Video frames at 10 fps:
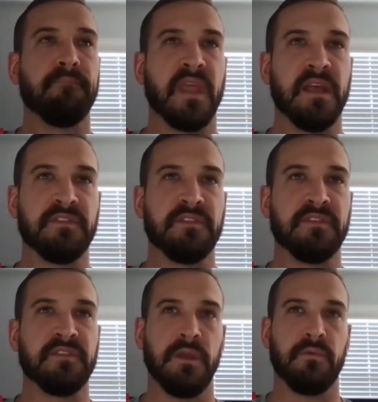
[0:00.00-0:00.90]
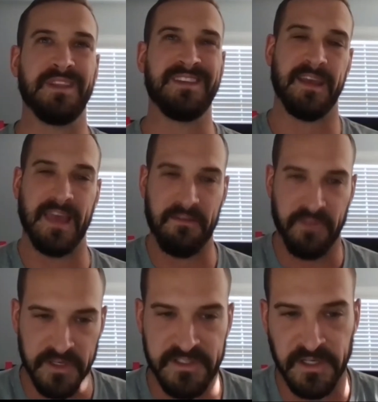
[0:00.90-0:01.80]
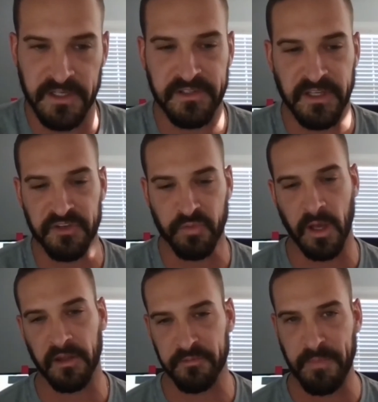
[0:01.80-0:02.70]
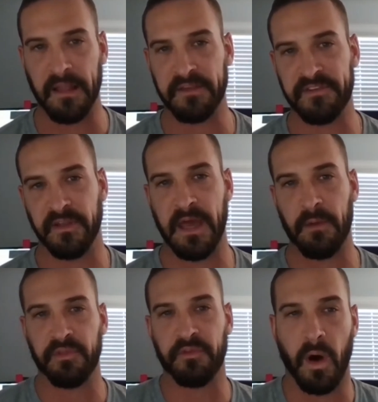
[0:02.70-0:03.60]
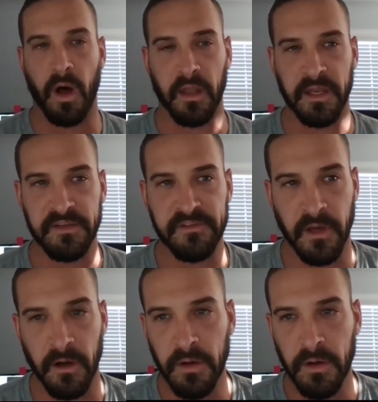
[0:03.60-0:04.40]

and so we take that very seriously, as well as balancing that with quality. So